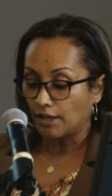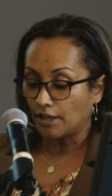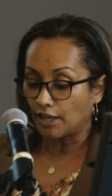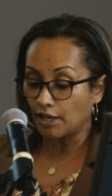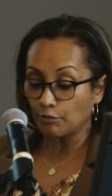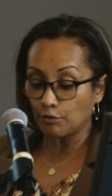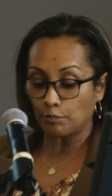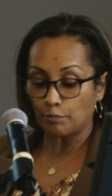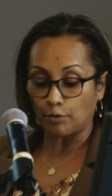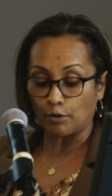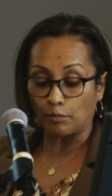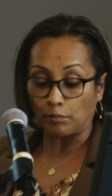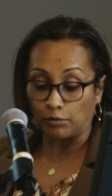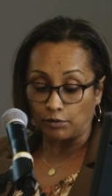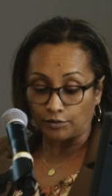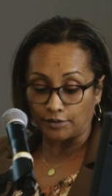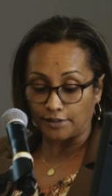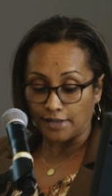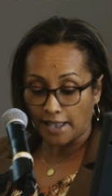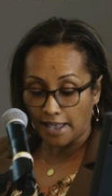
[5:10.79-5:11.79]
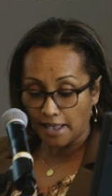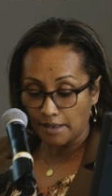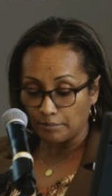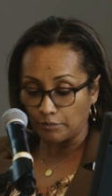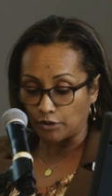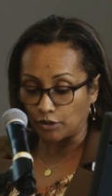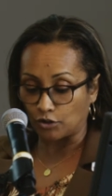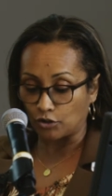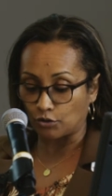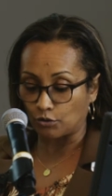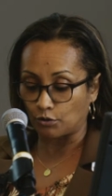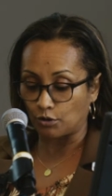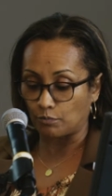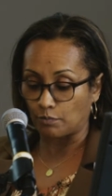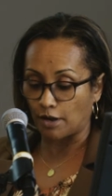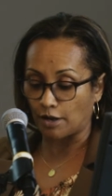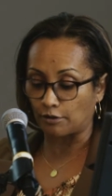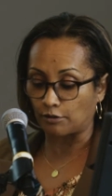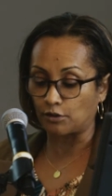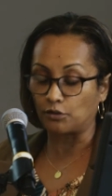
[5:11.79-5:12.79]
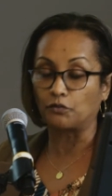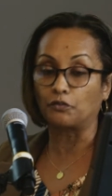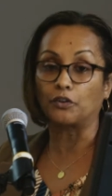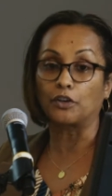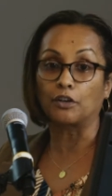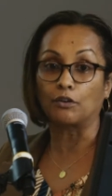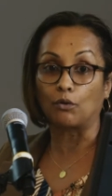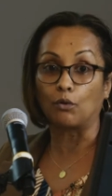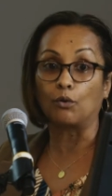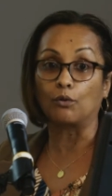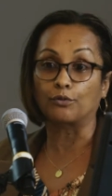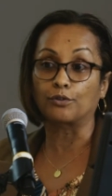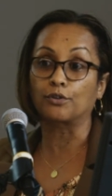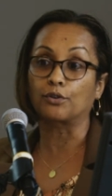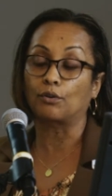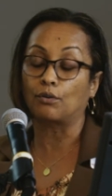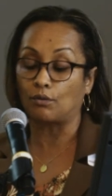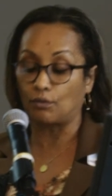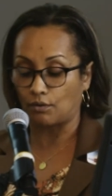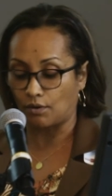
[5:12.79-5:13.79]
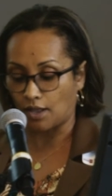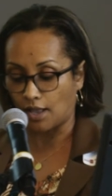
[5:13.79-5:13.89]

Irreparable damage to the biosphere also